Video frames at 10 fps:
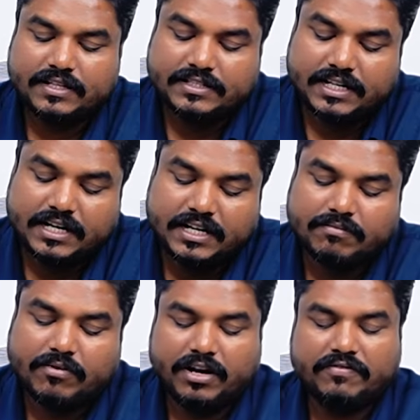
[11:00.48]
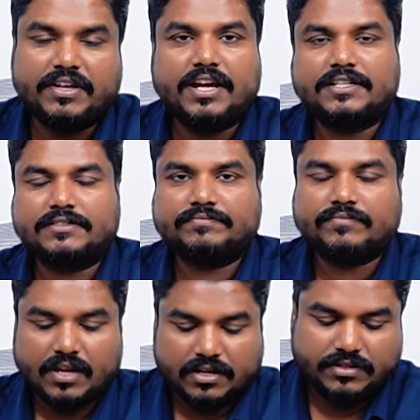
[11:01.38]
a genetic modification.
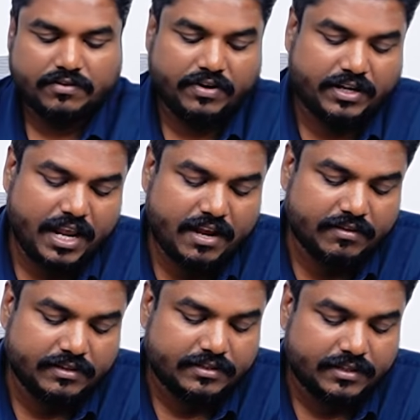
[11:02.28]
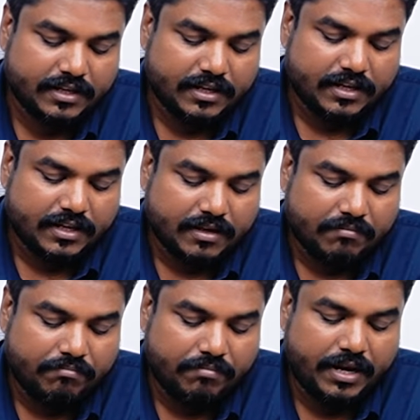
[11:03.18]
So if you take this
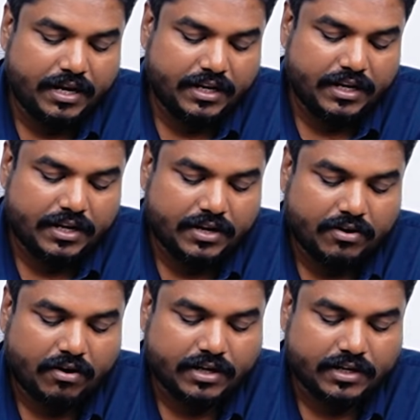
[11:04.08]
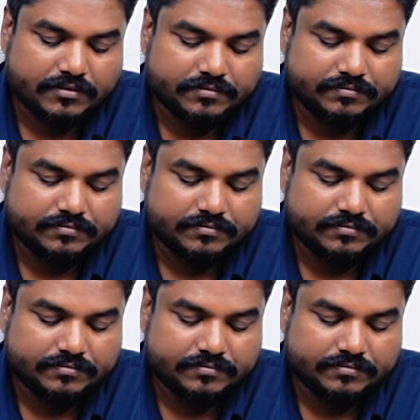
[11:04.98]
BT cotton,